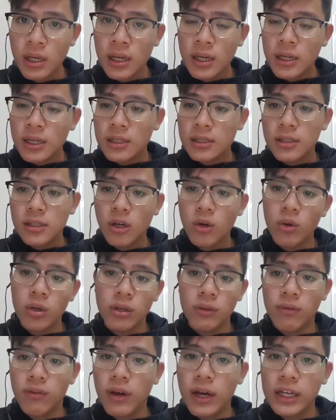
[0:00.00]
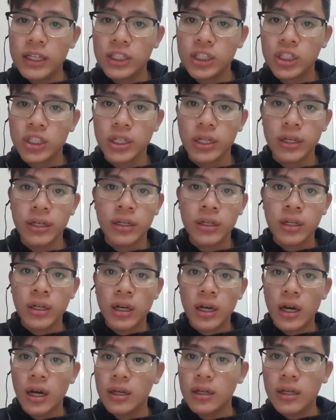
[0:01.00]
So inflation
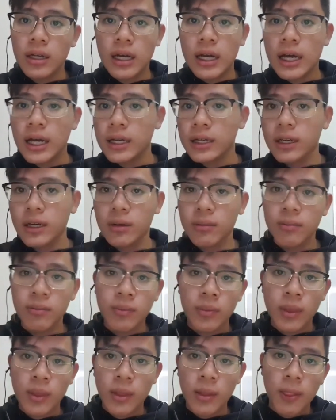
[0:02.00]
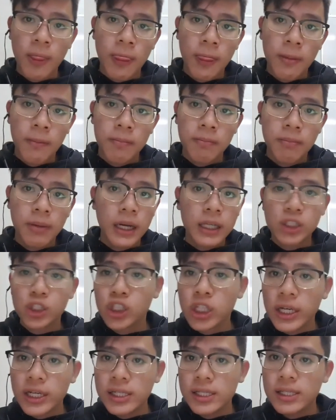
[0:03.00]
underlines the
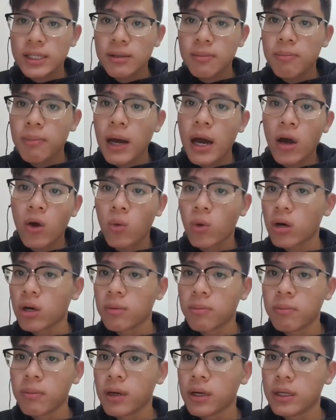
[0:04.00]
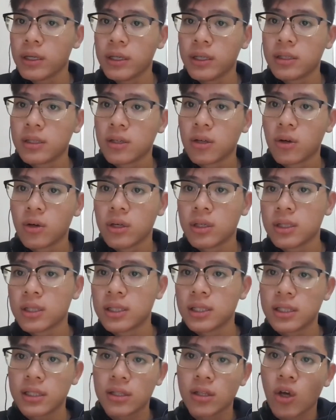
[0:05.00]
purchasing power of money, so it
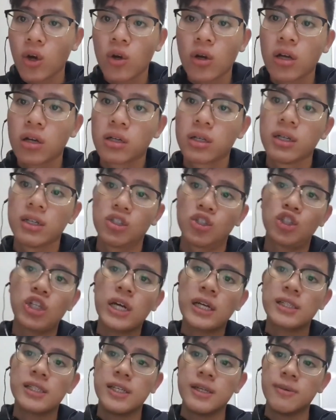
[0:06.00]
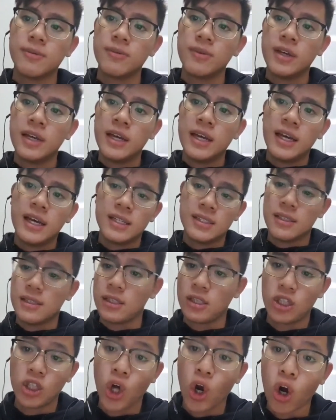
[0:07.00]
is no longer attractive as a
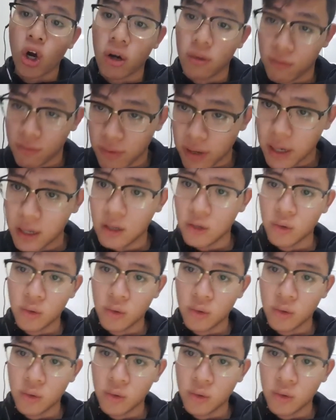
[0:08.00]
store of value.